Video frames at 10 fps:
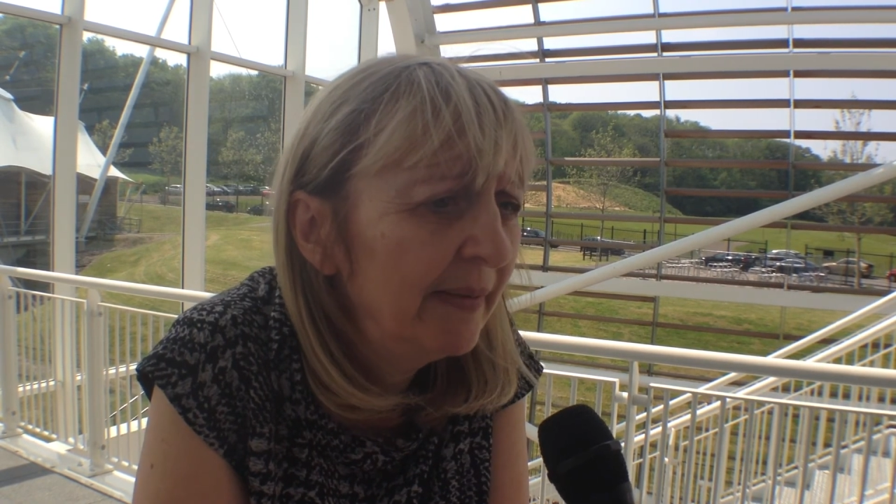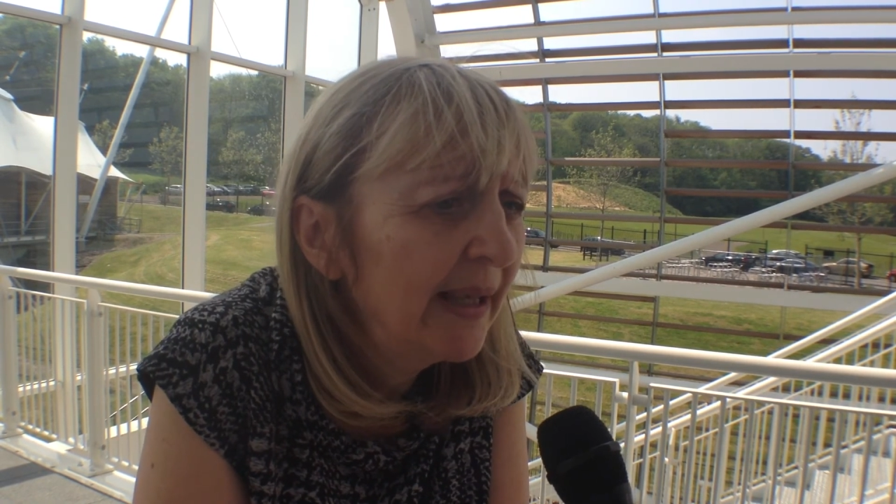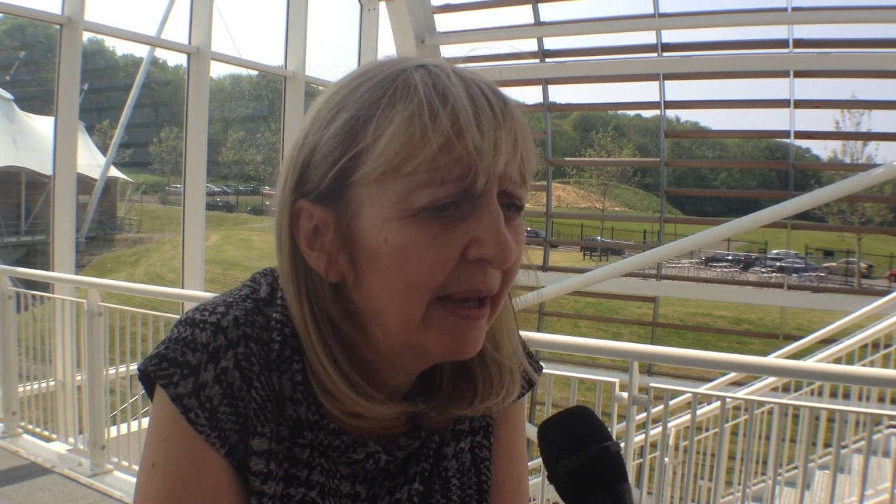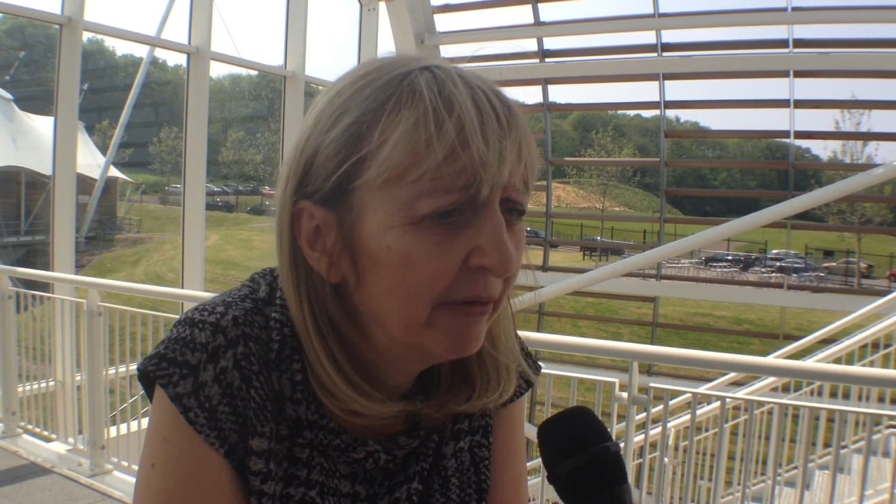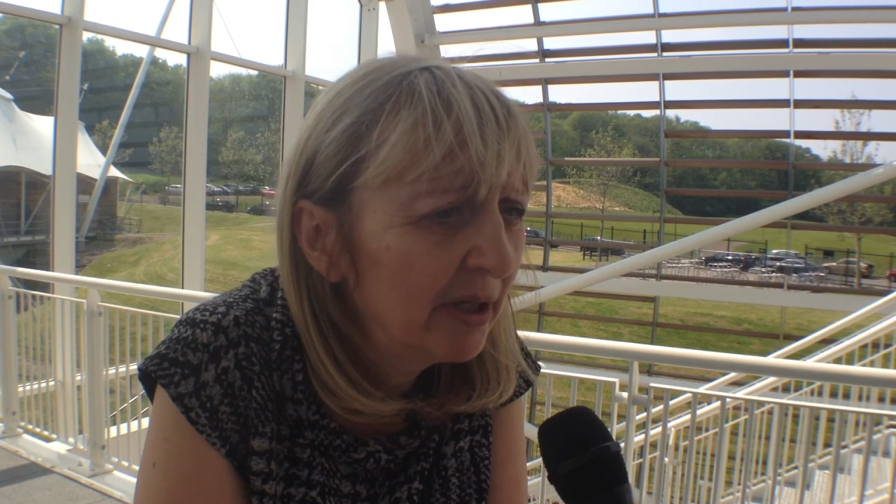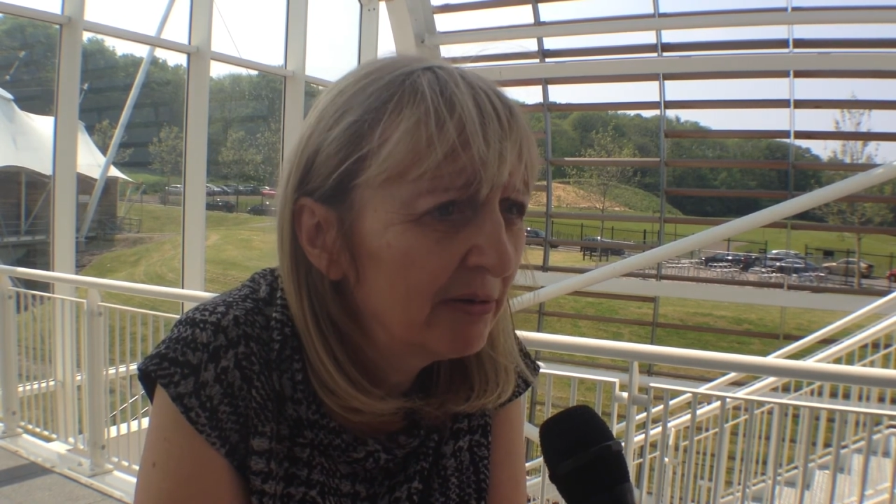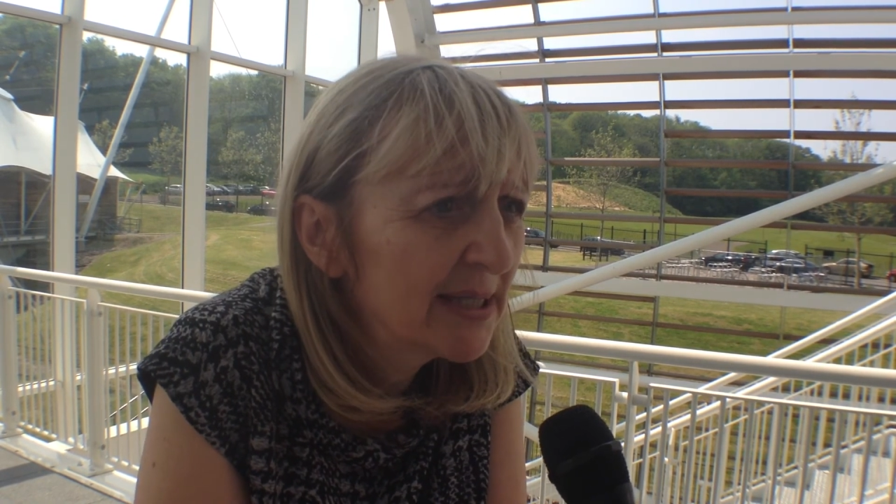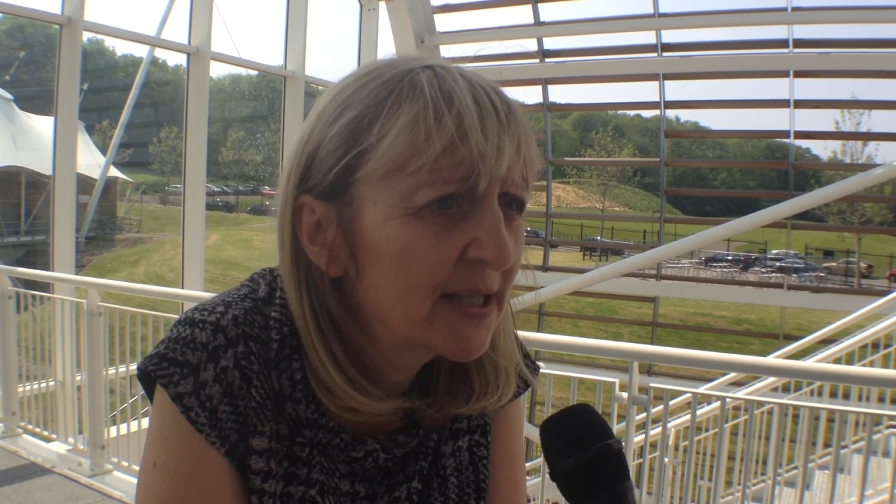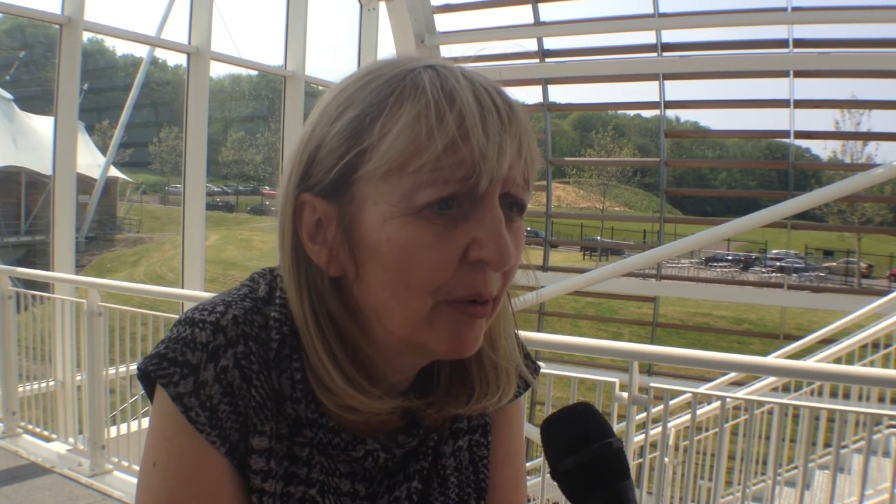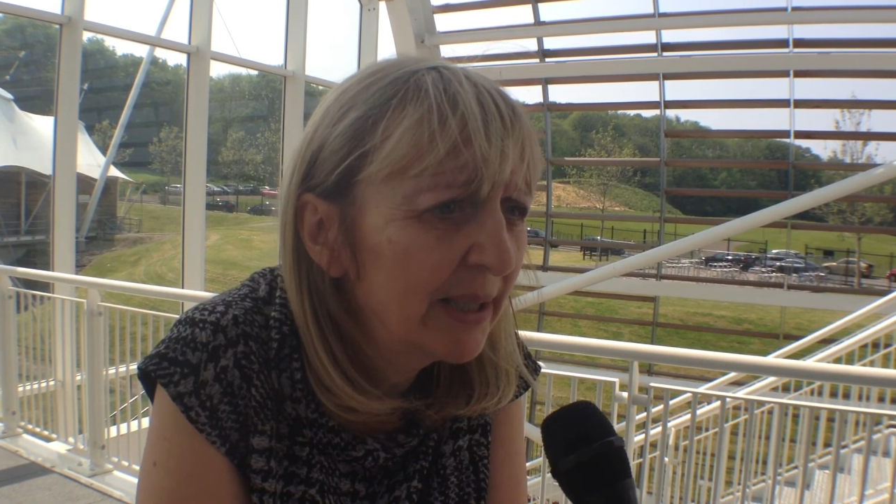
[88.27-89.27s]
in the area
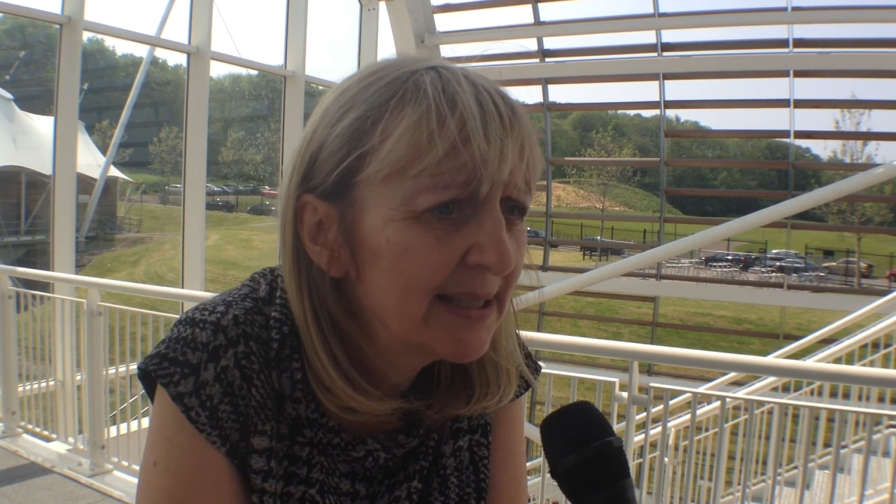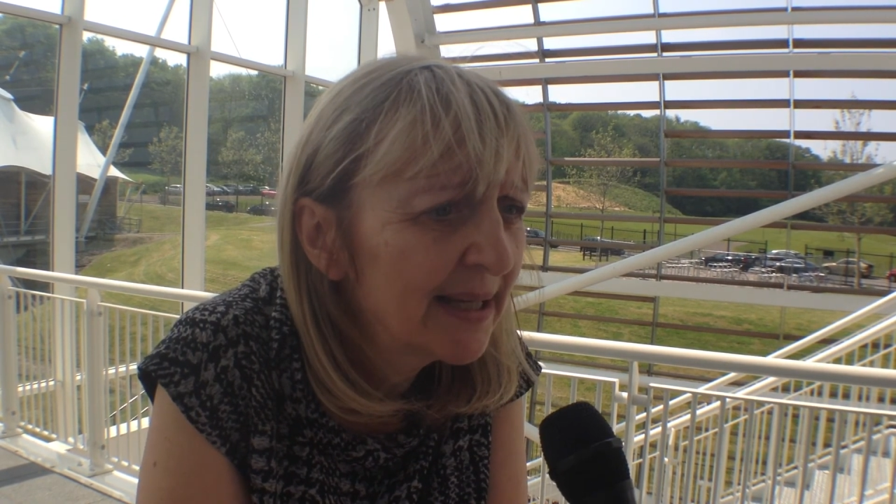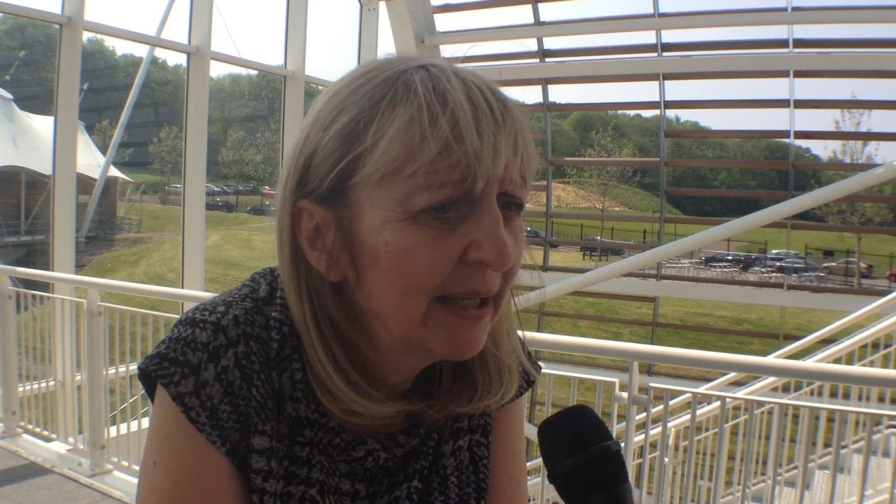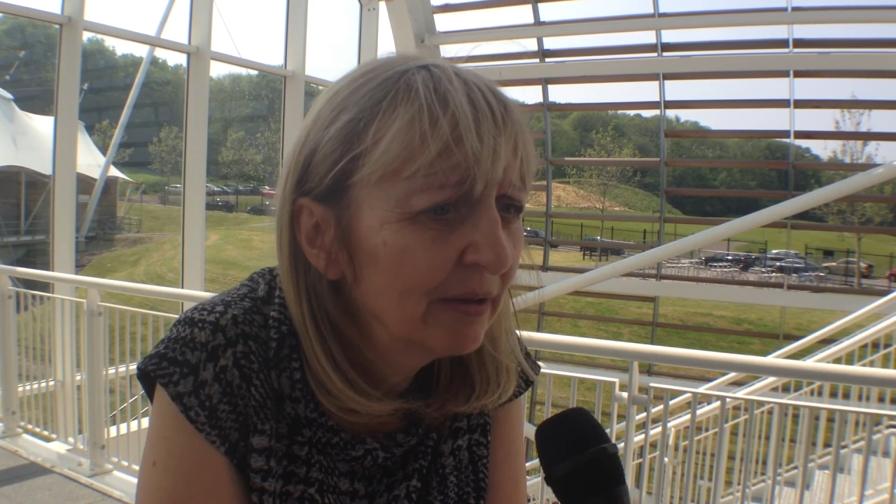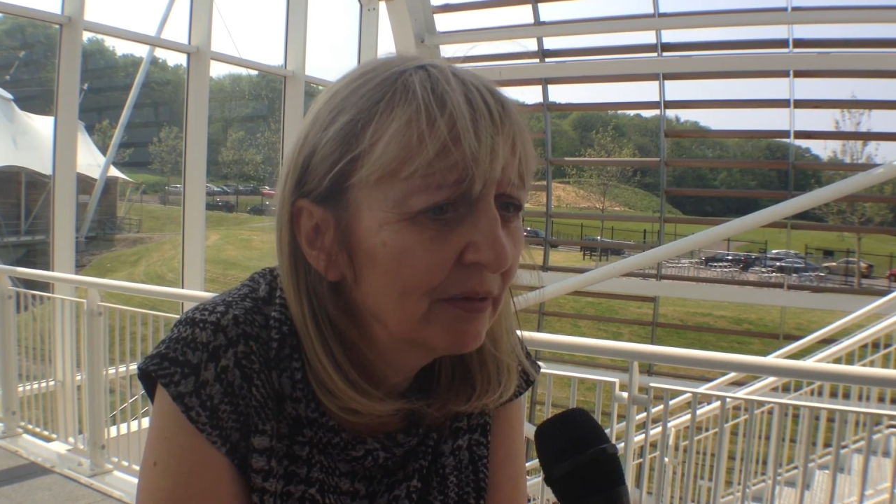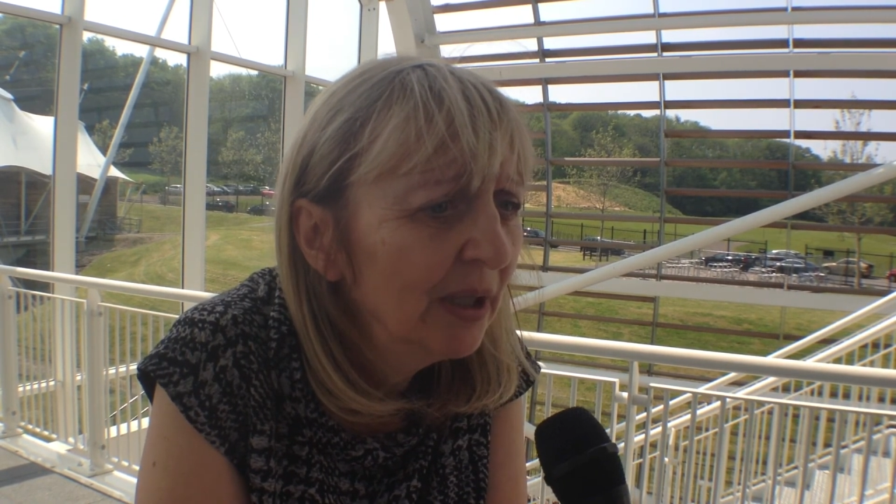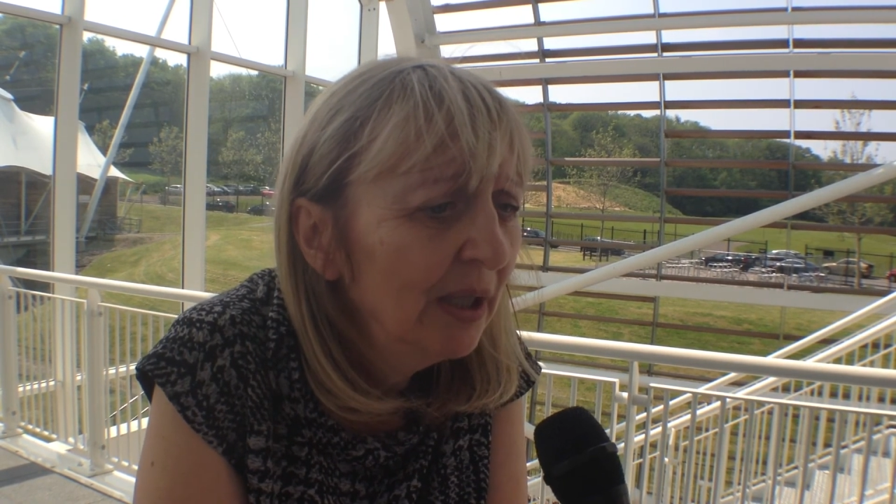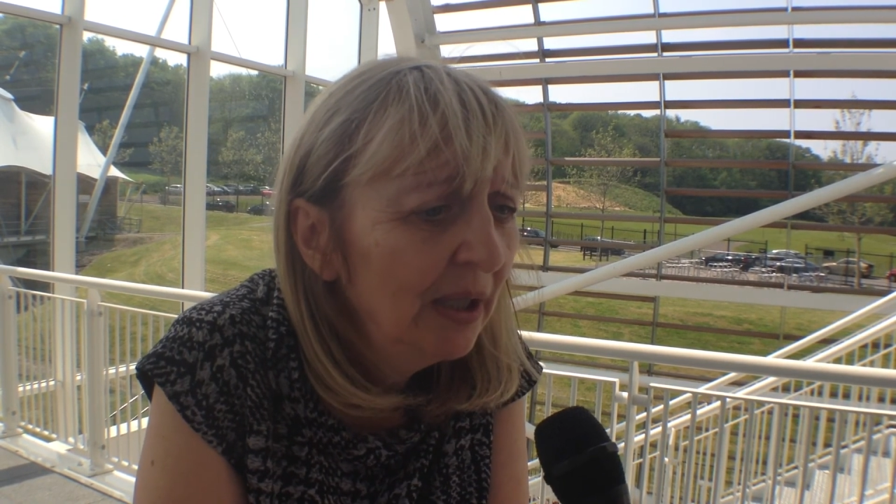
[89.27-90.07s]
is going down,